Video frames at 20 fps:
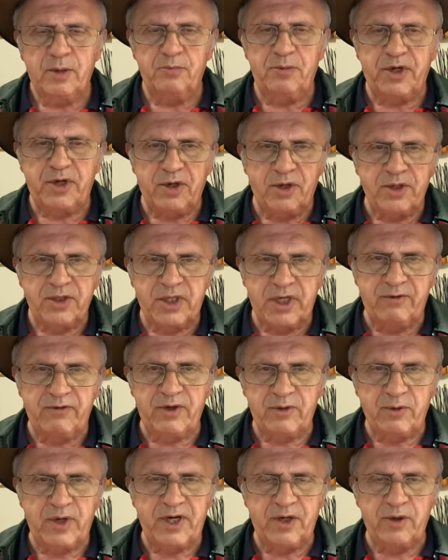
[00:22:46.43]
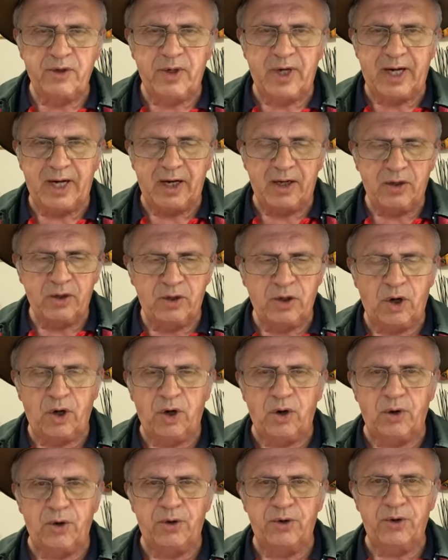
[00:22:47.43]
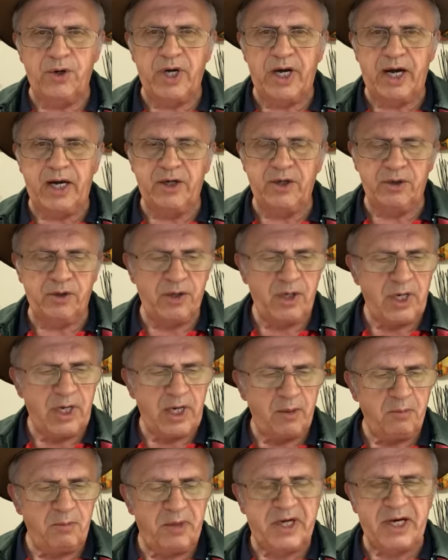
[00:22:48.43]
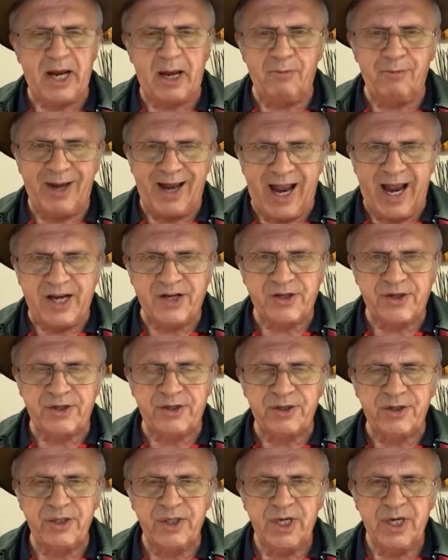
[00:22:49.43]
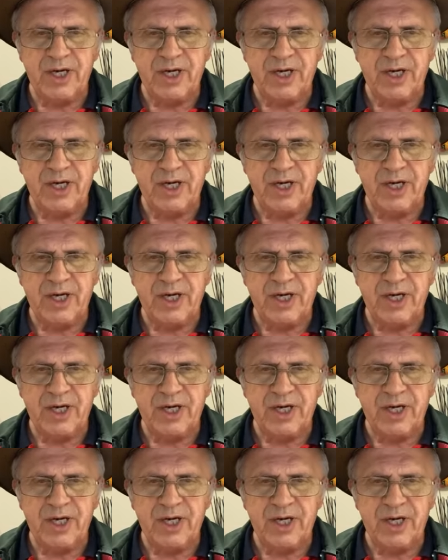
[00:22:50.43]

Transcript: because even when you are gone and you become ash,